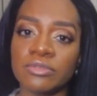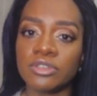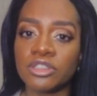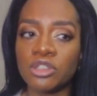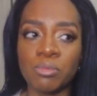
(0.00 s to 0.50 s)

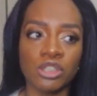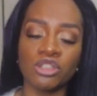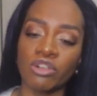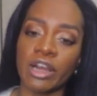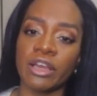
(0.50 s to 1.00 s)
super
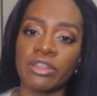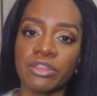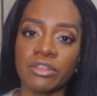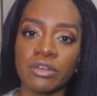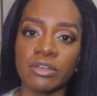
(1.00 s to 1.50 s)

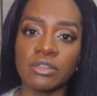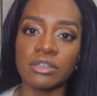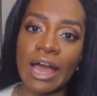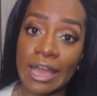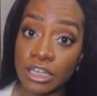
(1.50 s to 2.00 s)
strength
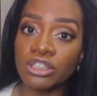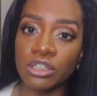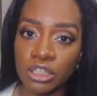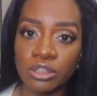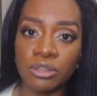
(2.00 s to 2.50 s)
lash
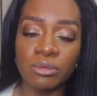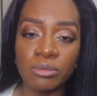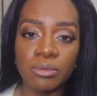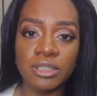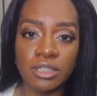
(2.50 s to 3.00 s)
glue
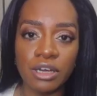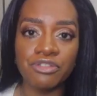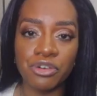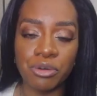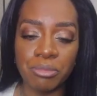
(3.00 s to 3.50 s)
was enough
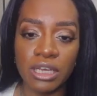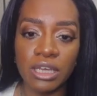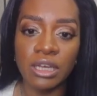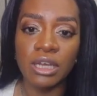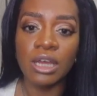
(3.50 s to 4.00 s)
for me.